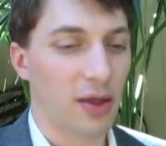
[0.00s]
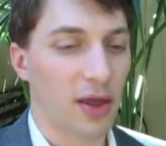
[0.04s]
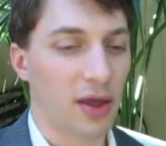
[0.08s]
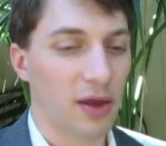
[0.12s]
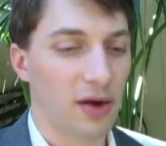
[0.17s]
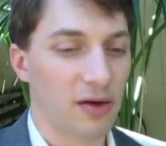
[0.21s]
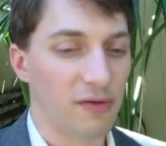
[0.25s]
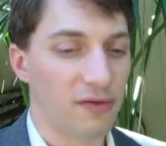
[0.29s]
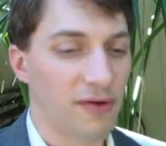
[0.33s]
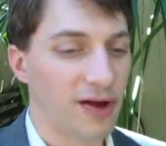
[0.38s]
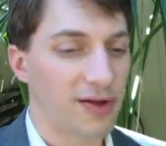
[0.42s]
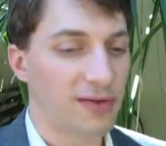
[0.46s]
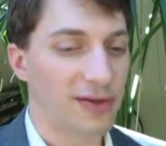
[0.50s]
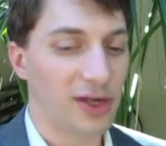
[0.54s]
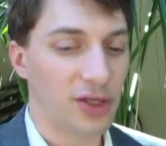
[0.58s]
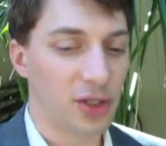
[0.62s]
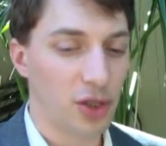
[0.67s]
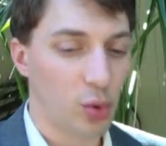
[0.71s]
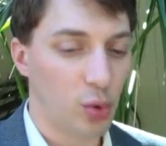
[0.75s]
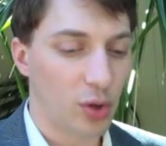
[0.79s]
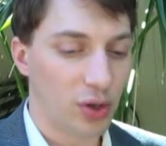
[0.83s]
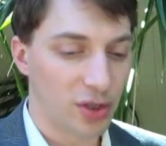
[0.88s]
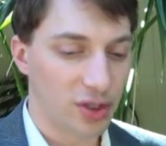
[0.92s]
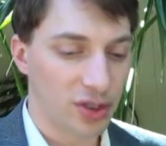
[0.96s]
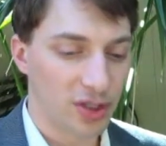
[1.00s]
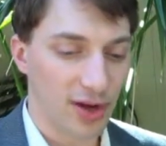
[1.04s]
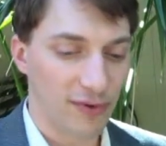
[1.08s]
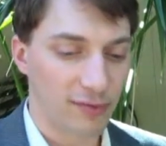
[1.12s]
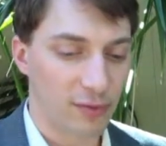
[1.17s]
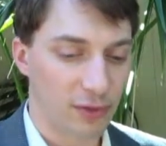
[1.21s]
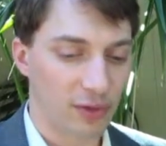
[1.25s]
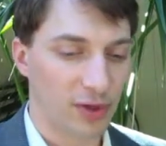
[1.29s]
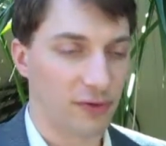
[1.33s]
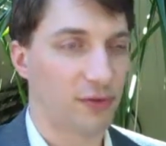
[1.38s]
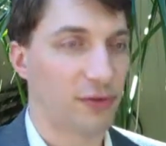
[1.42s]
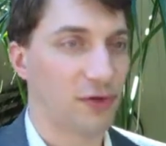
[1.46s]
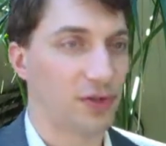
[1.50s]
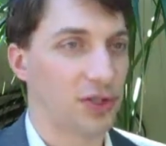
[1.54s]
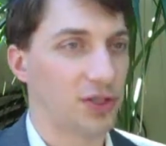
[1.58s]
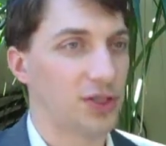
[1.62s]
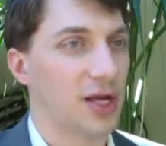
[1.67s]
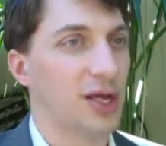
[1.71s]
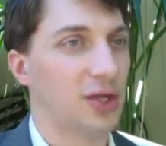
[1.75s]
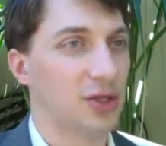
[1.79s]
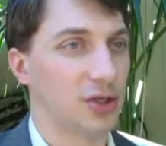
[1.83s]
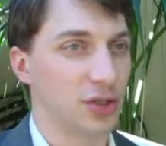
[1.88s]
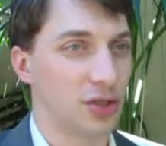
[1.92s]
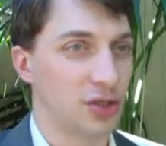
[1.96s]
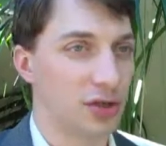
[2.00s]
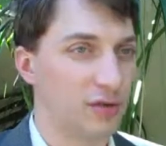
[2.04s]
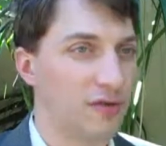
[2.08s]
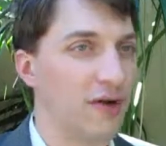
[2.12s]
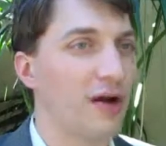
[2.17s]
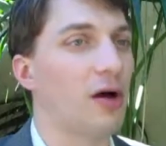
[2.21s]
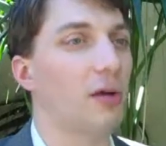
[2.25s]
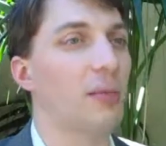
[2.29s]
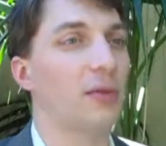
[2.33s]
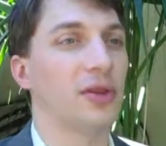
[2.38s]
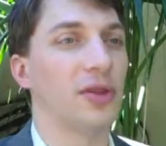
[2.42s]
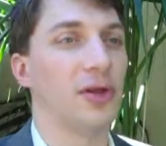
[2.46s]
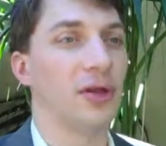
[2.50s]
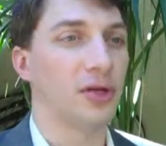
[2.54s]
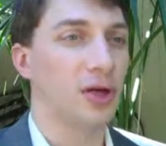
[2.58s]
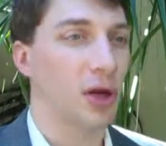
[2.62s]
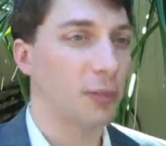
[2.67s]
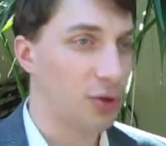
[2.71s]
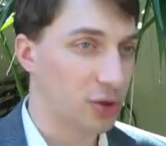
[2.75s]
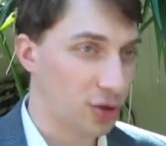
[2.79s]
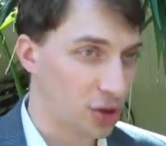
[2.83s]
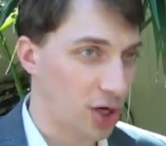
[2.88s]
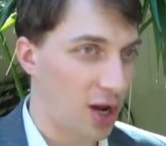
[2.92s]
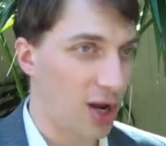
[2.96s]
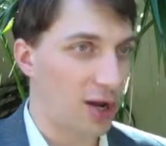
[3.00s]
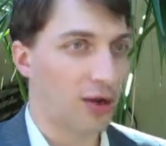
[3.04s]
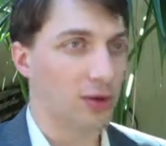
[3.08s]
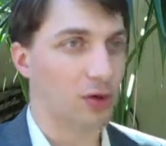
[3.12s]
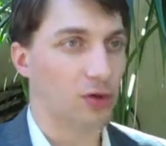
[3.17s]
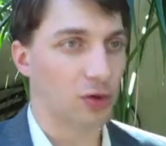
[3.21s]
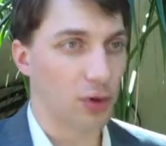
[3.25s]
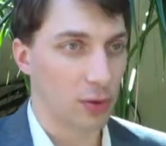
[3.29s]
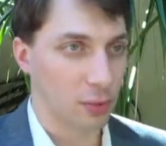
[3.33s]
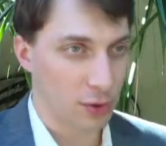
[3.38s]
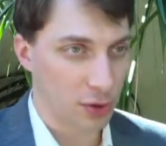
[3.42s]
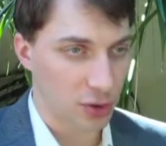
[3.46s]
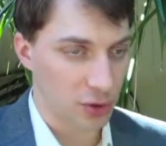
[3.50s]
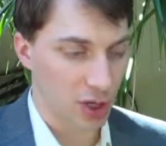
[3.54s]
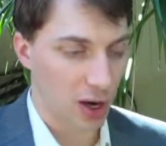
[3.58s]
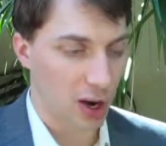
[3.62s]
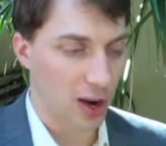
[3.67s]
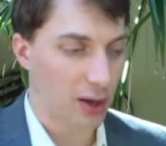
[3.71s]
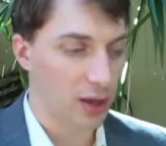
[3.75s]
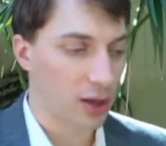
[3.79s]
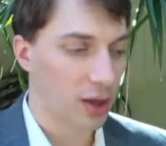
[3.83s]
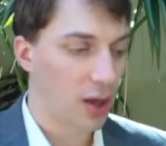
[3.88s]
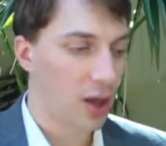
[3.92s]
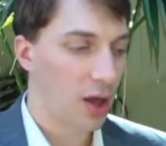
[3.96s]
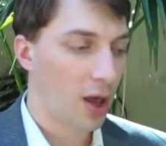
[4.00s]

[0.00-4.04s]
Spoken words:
And in fact, they do it at several different stages in development. They double check and triple check.